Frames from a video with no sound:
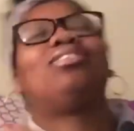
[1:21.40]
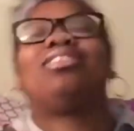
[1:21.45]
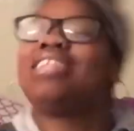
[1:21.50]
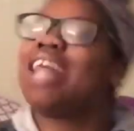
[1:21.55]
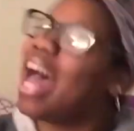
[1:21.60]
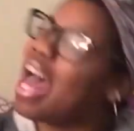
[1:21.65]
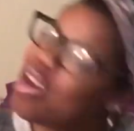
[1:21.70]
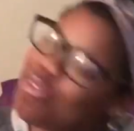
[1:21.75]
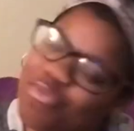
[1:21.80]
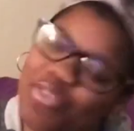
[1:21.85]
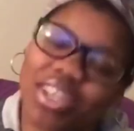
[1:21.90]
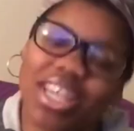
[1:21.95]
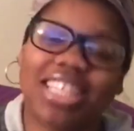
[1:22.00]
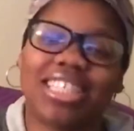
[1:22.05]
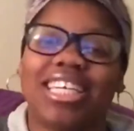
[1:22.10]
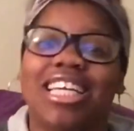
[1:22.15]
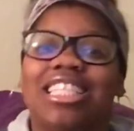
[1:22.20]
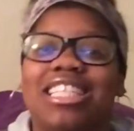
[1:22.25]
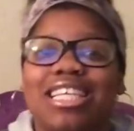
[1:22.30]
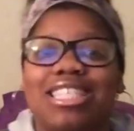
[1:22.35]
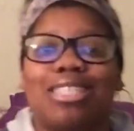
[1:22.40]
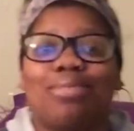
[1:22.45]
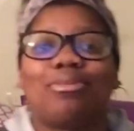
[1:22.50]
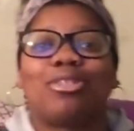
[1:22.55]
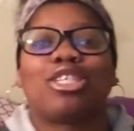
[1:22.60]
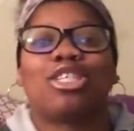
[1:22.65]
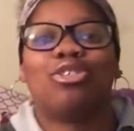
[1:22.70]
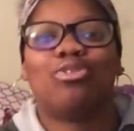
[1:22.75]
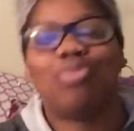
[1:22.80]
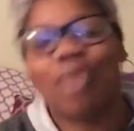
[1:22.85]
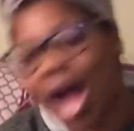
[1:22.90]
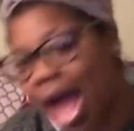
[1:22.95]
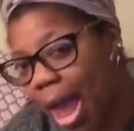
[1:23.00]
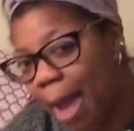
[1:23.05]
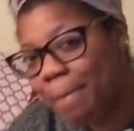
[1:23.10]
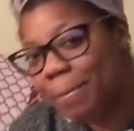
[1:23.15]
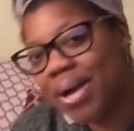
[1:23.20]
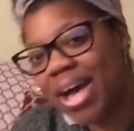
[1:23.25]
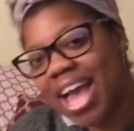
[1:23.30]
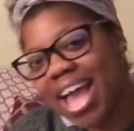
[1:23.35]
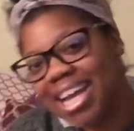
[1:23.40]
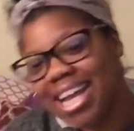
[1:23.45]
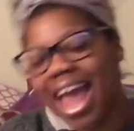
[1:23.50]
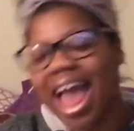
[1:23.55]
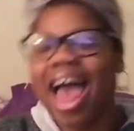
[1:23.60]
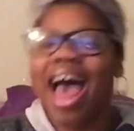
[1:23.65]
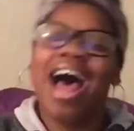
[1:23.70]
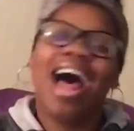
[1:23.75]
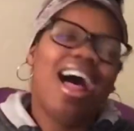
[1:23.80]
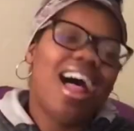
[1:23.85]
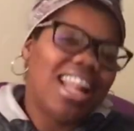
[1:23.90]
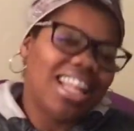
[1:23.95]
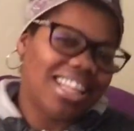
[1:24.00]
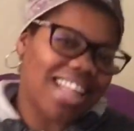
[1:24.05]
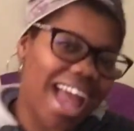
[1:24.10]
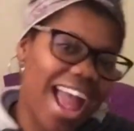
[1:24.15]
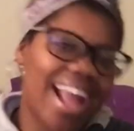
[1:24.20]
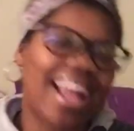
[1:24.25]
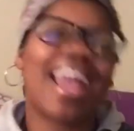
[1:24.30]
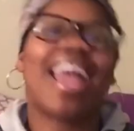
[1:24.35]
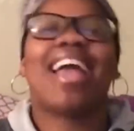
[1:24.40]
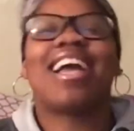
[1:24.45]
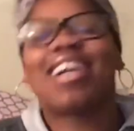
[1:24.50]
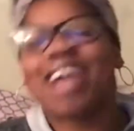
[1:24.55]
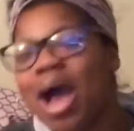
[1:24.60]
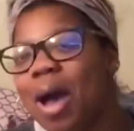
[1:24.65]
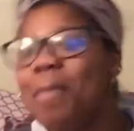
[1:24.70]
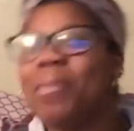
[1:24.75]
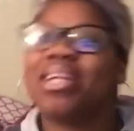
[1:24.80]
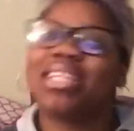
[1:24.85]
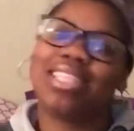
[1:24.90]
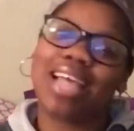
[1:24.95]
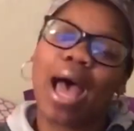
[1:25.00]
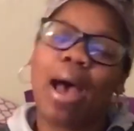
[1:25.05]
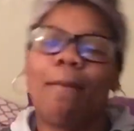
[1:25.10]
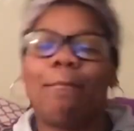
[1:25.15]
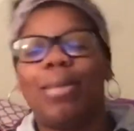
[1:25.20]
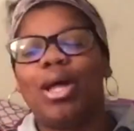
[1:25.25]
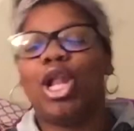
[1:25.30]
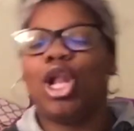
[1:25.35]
do not forget to hit that subscribe button, like, and comment down